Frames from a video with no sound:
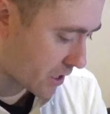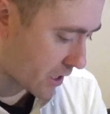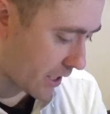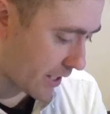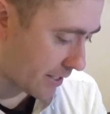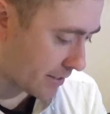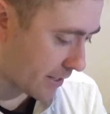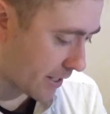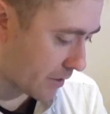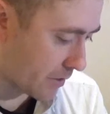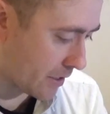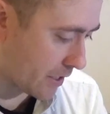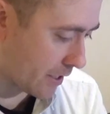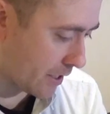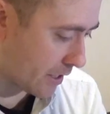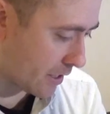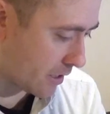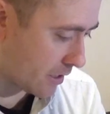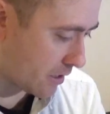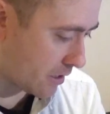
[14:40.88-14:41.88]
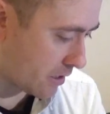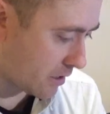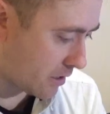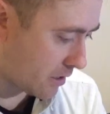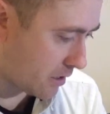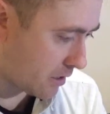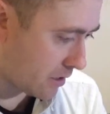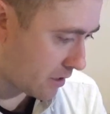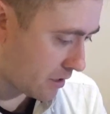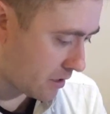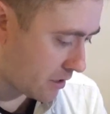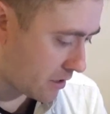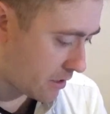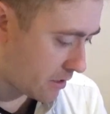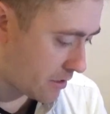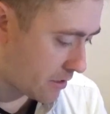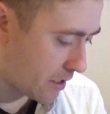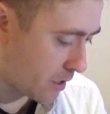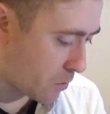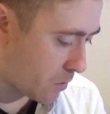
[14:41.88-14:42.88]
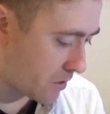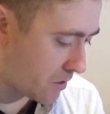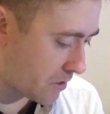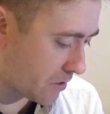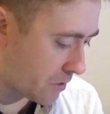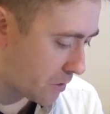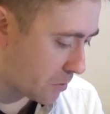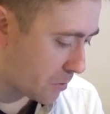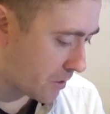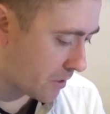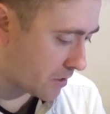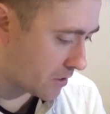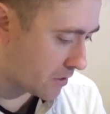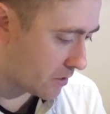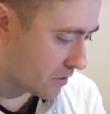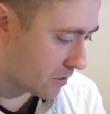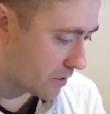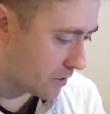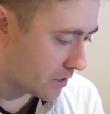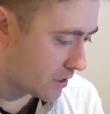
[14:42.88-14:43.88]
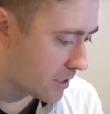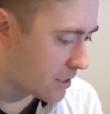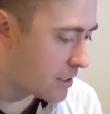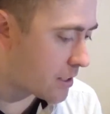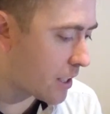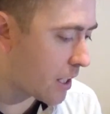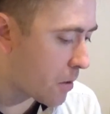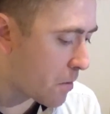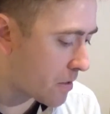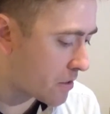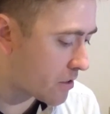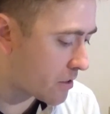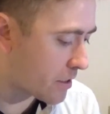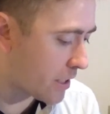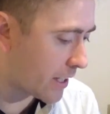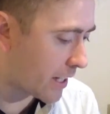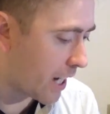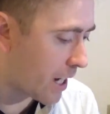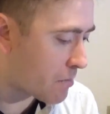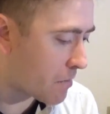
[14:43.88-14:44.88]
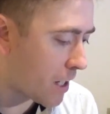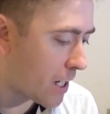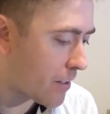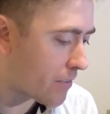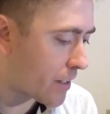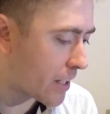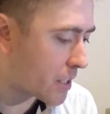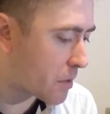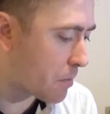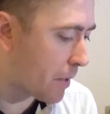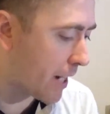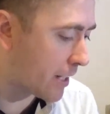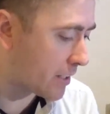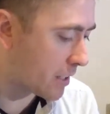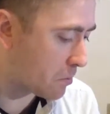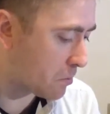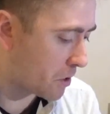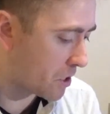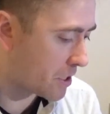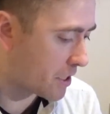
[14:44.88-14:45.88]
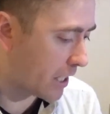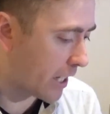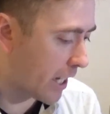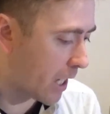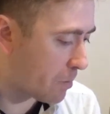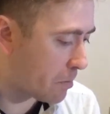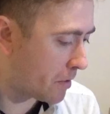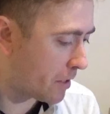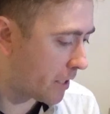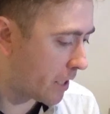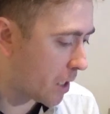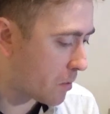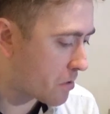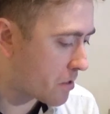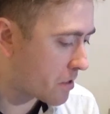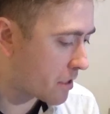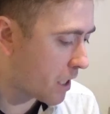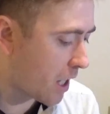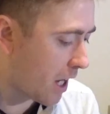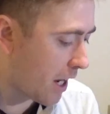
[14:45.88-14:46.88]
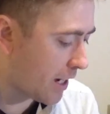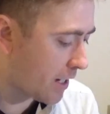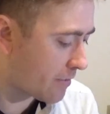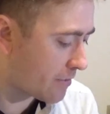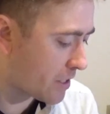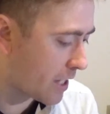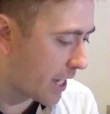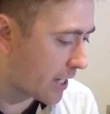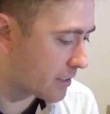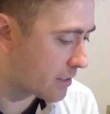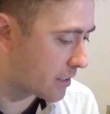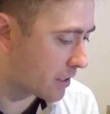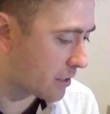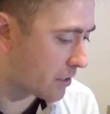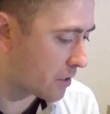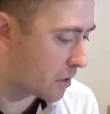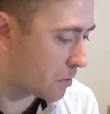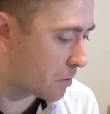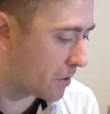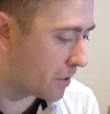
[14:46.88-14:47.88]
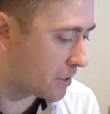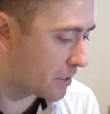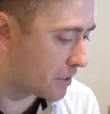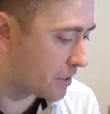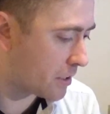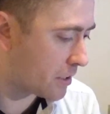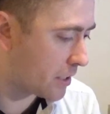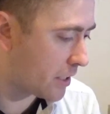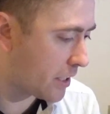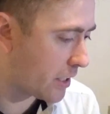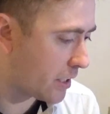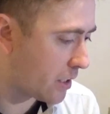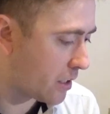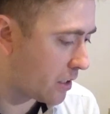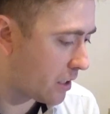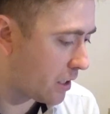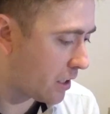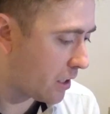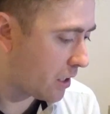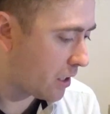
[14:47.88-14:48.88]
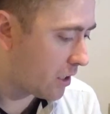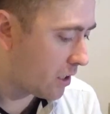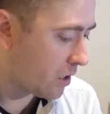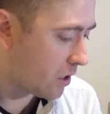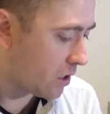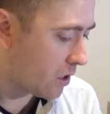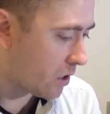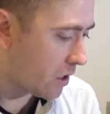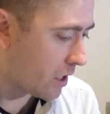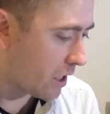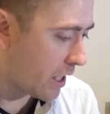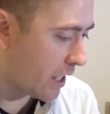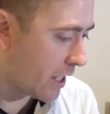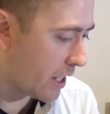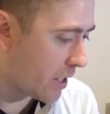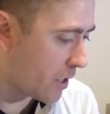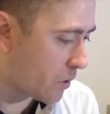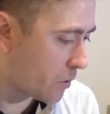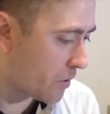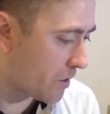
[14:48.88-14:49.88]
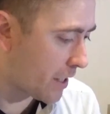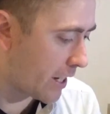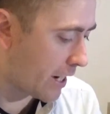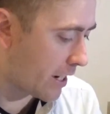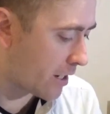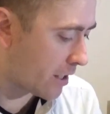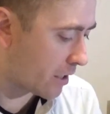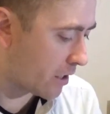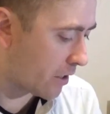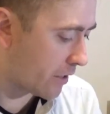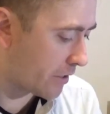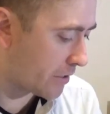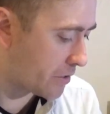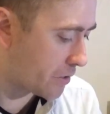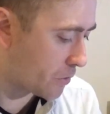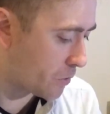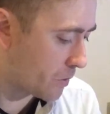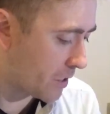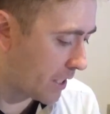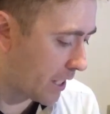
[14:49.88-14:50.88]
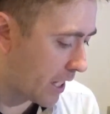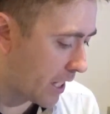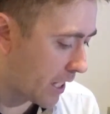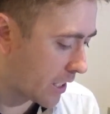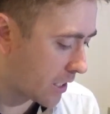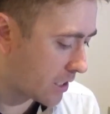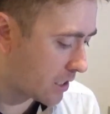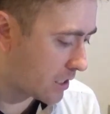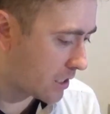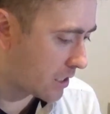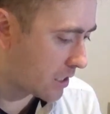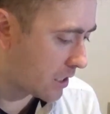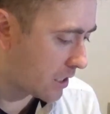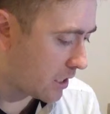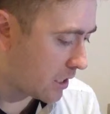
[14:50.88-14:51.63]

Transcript: guys out here. See what the other person does. This is almost just like, I'm not even expecting much to happen here. I'm just kind of testing the other person to see how they're going to react.